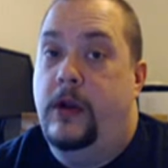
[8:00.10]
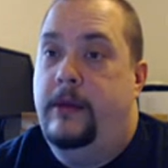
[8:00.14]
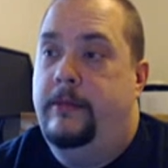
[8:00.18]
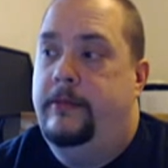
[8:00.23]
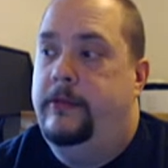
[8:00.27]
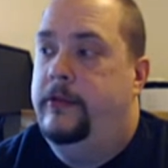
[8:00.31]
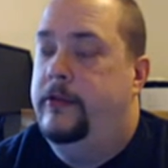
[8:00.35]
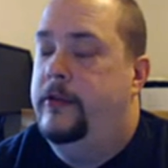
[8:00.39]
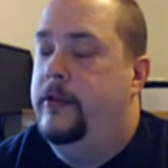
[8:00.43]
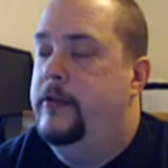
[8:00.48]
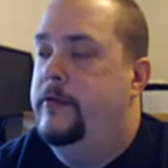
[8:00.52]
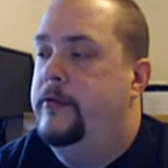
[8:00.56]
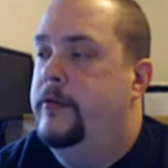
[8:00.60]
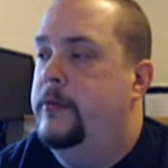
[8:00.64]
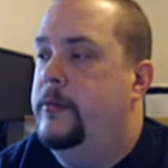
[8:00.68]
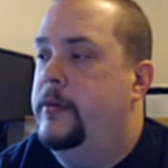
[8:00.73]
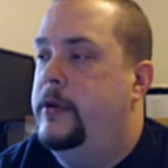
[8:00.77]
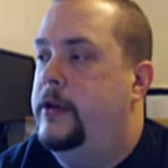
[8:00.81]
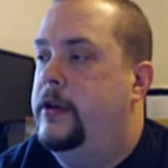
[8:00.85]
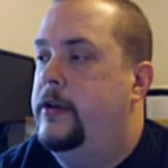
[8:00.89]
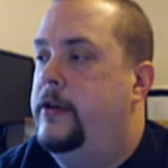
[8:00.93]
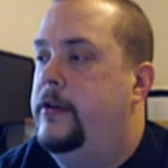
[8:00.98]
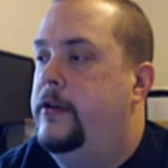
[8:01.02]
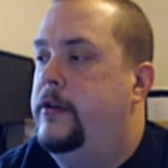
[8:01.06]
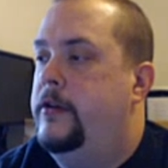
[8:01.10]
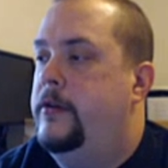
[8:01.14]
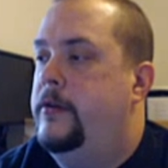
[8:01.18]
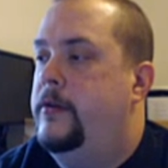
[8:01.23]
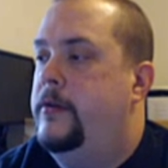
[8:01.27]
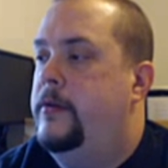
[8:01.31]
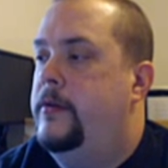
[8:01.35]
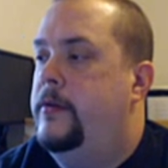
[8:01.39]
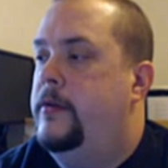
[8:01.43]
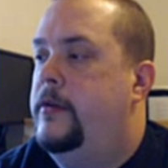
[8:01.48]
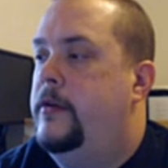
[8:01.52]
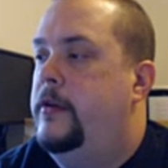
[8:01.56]
our web server, we could
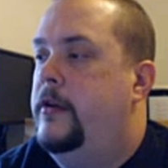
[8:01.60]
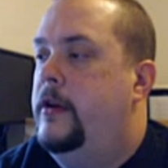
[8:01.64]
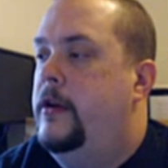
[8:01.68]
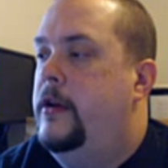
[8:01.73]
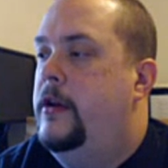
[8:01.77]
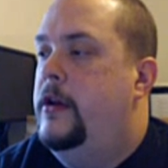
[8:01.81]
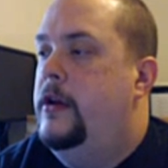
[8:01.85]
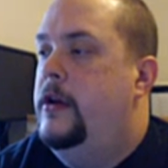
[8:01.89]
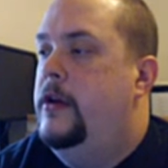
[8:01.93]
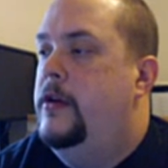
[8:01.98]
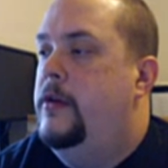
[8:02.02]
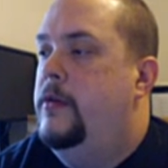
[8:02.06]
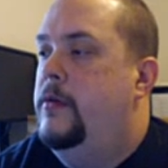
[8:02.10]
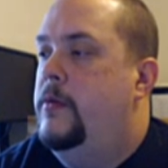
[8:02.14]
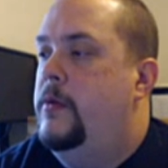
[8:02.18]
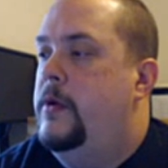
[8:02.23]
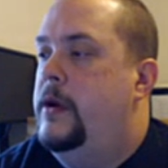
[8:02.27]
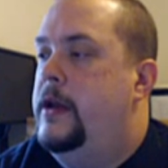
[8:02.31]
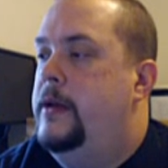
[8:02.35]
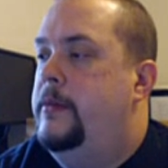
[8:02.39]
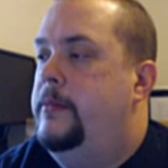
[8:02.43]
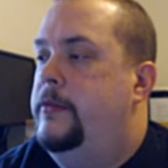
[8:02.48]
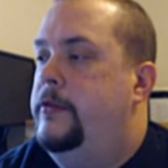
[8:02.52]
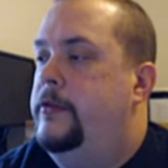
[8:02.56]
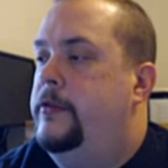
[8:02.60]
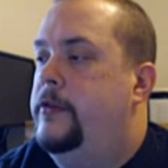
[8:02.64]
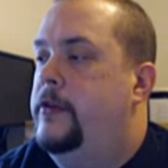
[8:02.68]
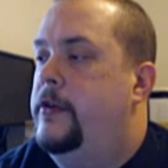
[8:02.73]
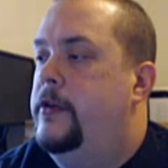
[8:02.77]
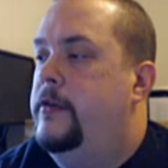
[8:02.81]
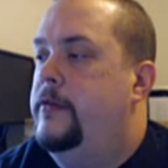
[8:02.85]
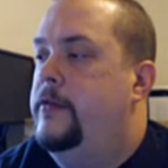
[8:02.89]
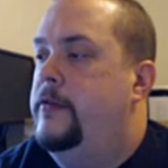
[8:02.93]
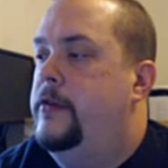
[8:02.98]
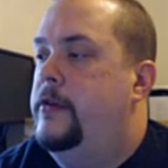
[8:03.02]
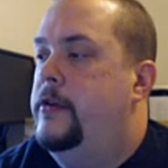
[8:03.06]
do web
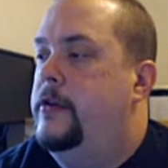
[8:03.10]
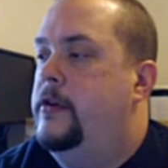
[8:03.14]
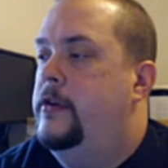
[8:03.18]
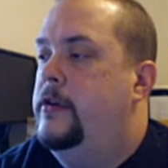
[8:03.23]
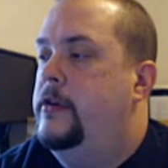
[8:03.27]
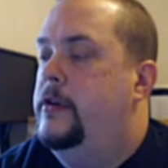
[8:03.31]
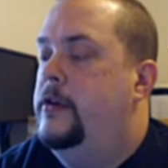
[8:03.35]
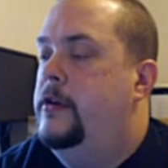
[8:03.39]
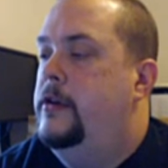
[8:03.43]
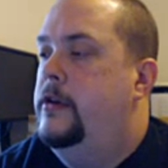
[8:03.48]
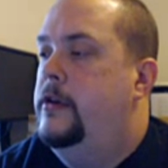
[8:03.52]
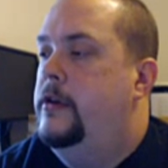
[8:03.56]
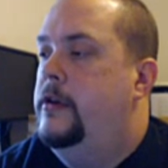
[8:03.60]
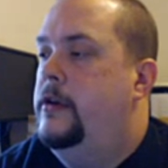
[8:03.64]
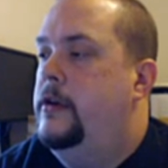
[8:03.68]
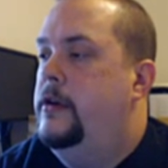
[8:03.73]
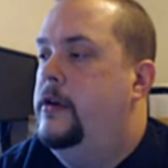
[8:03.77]
server